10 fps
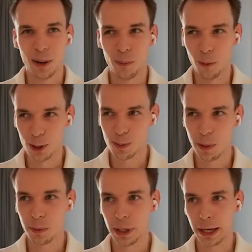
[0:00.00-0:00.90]
most
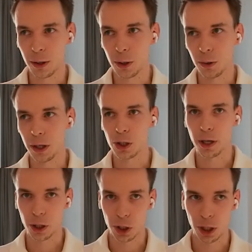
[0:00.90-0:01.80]
people who actually
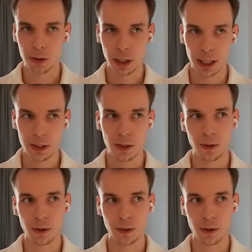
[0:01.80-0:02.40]
reach out to us,